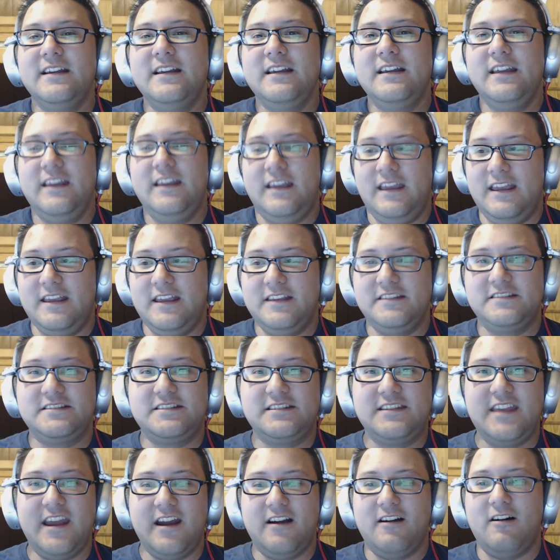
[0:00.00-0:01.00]
is
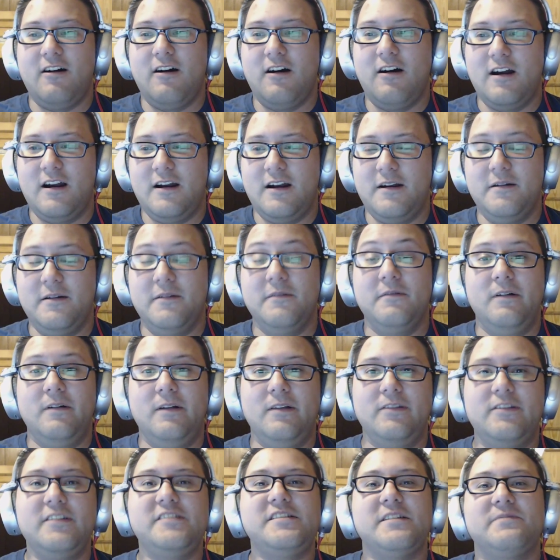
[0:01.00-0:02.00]
the
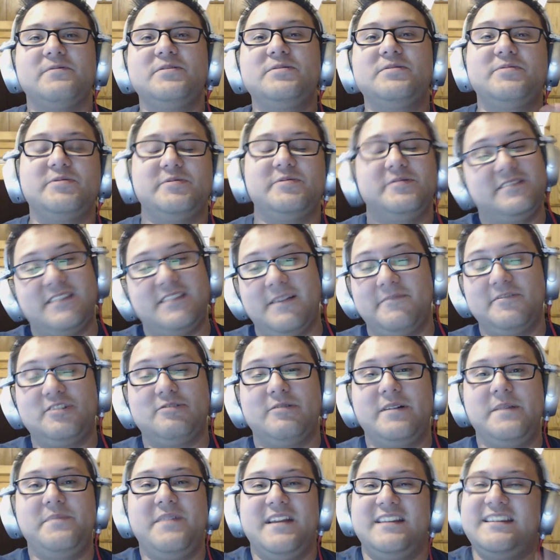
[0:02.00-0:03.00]
difference between
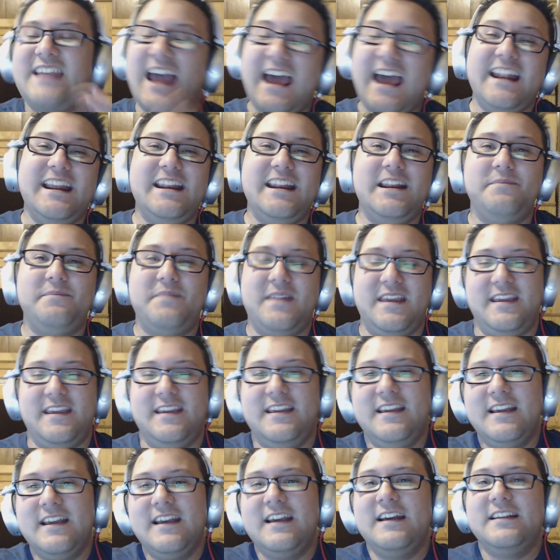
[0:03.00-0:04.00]
720p and 1080p.
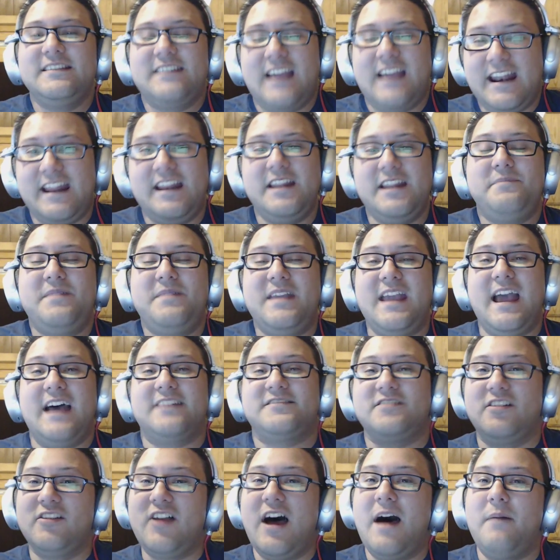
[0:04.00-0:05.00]
1080p has a
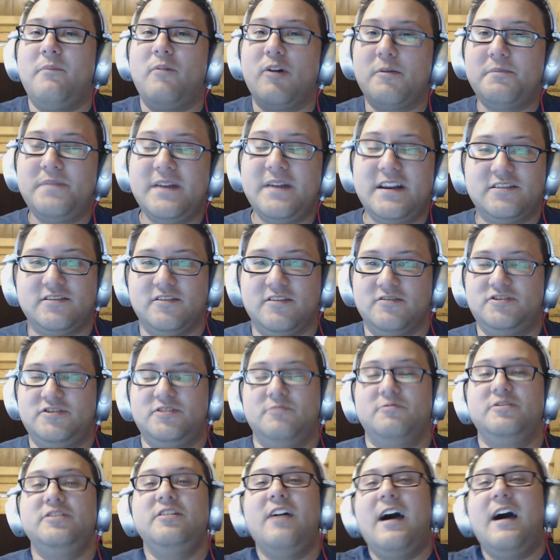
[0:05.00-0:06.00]
lot more pixels, so
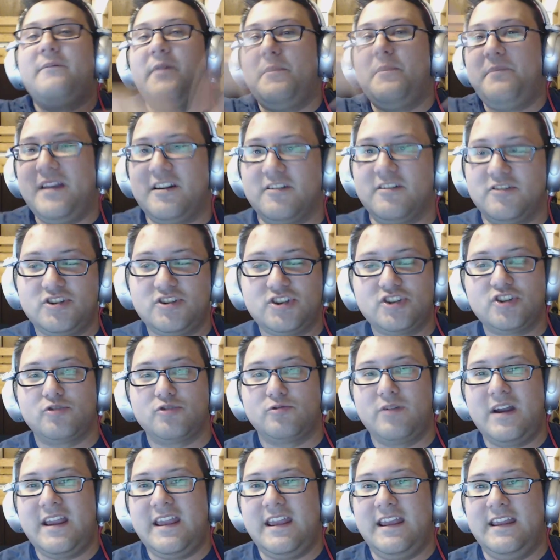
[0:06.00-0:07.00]
when you have a bigger
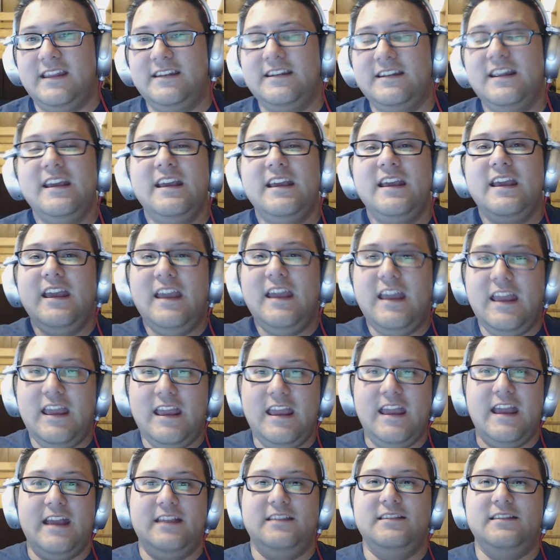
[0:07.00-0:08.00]
screen,
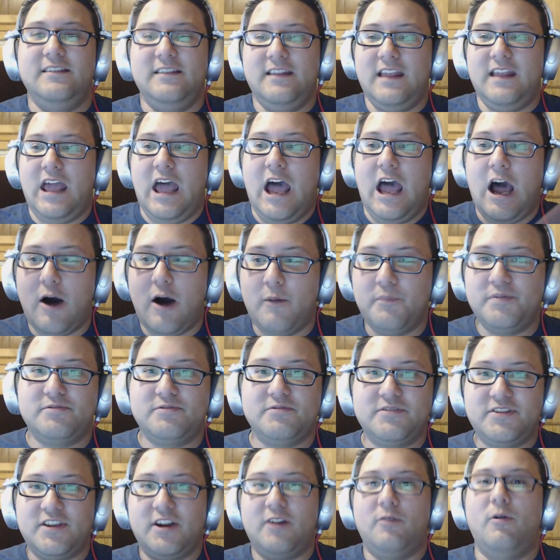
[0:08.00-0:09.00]
it helps with
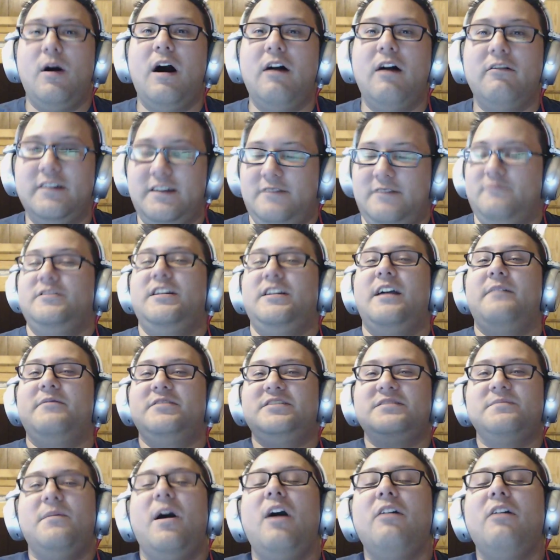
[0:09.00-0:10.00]
the quality. When you have a
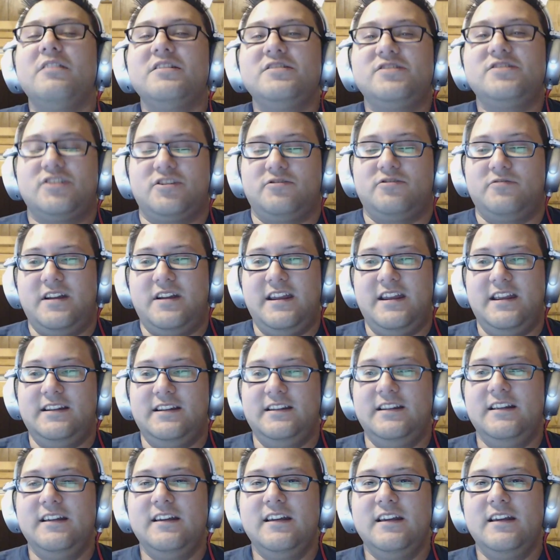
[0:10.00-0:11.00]
smaller screen,
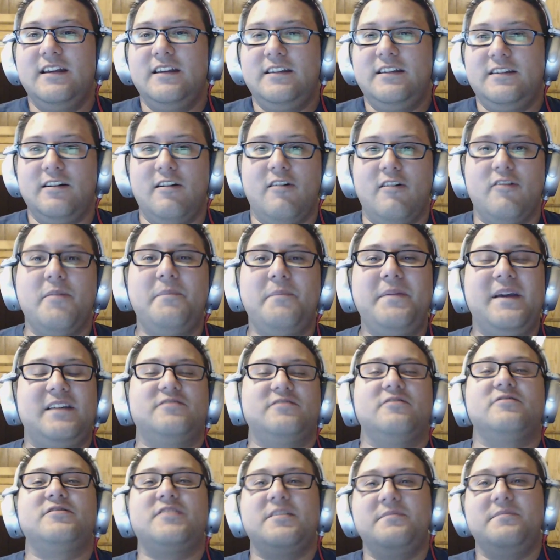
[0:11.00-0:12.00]
the
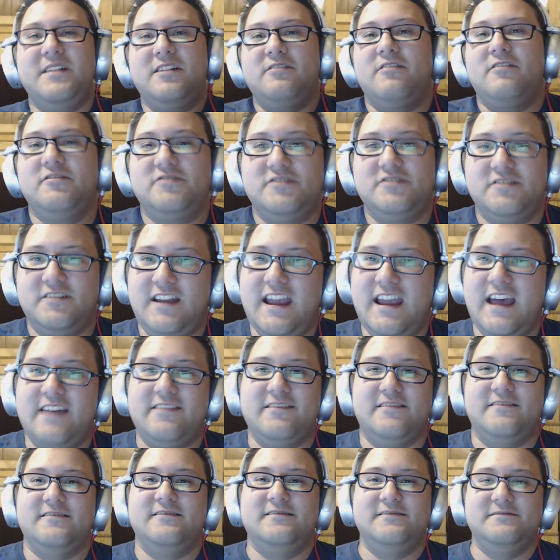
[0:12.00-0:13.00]
pixels can be closer
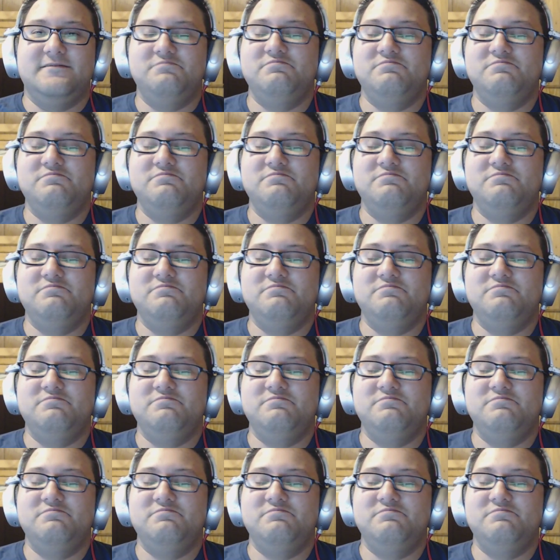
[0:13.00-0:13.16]
together, and